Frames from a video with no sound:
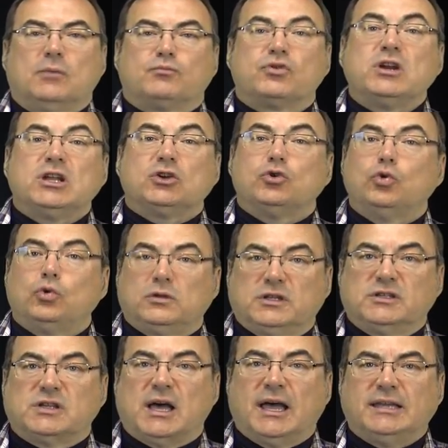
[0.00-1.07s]
pretty cool
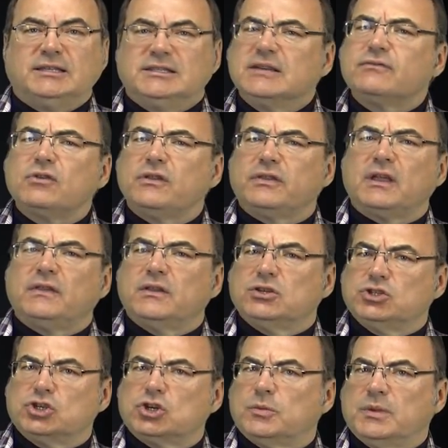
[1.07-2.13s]
design, different than the
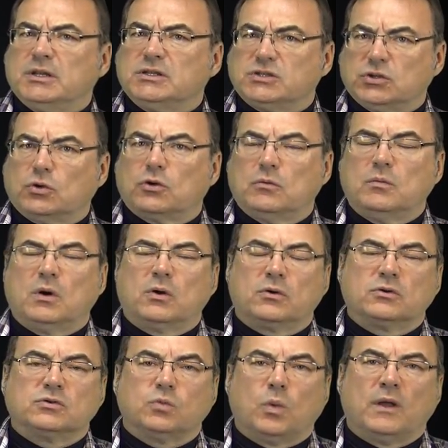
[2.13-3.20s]
German Sono
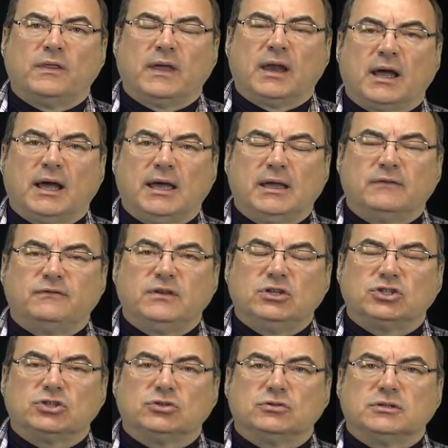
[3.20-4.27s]
Motors one I
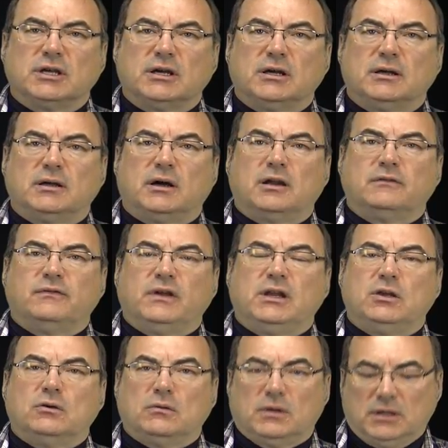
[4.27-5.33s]
featured uh, on a
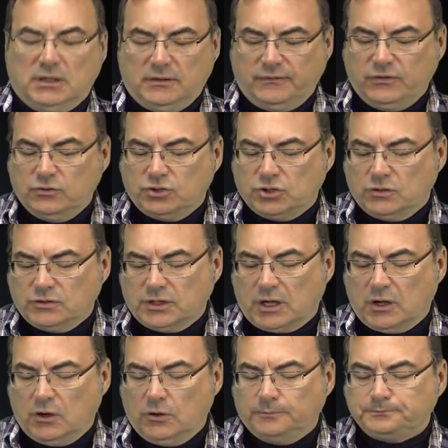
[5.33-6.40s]
video a few shows
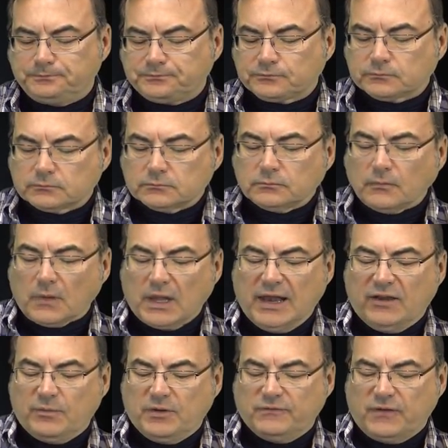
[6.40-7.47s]
ago
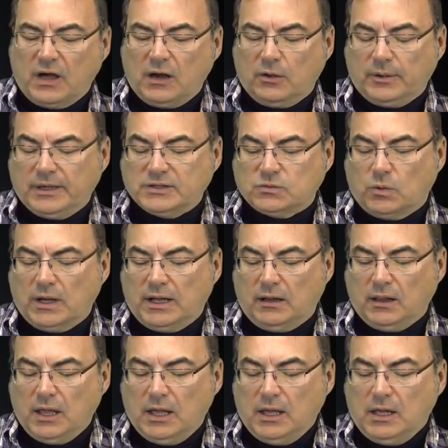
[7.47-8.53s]
and I've been following as well.